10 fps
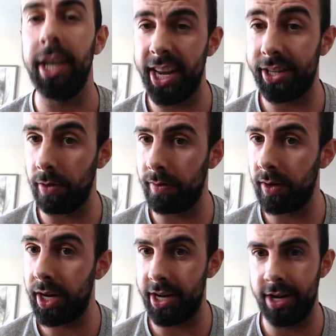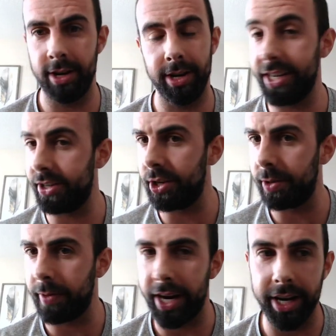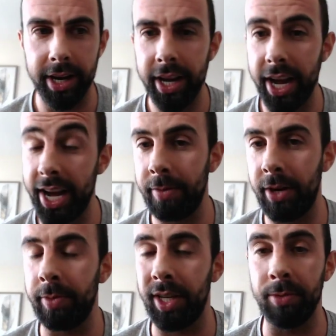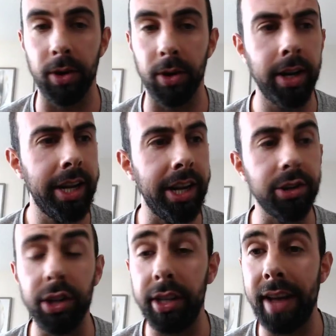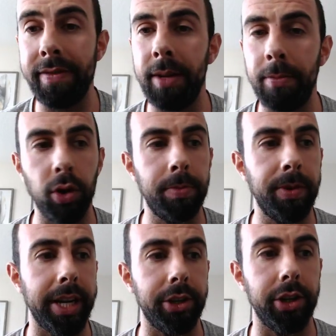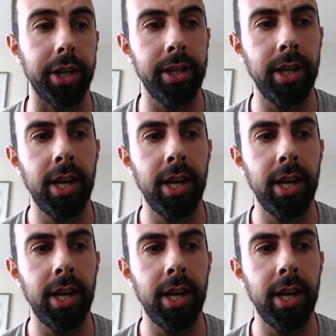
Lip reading: It's overrated, it's underrated, and much, much more. Here's 11 bold predictions.